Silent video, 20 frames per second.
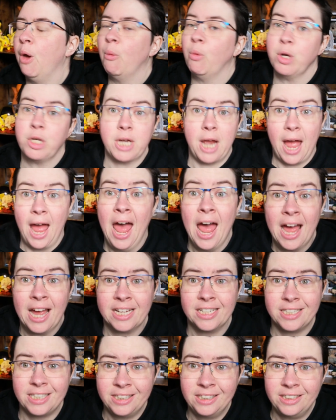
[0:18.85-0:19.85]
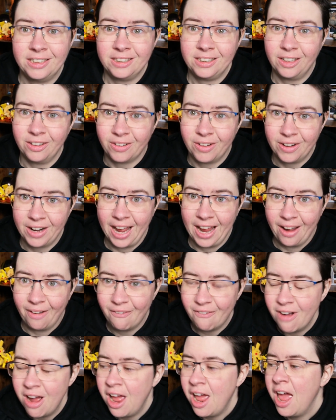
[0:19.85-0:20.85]
which hasn't gone
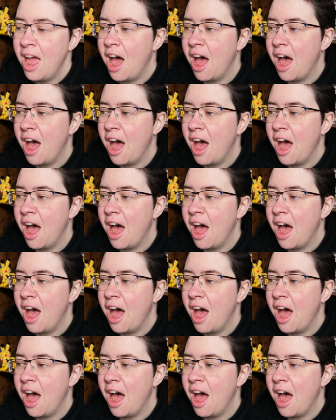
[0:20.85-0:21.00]
out.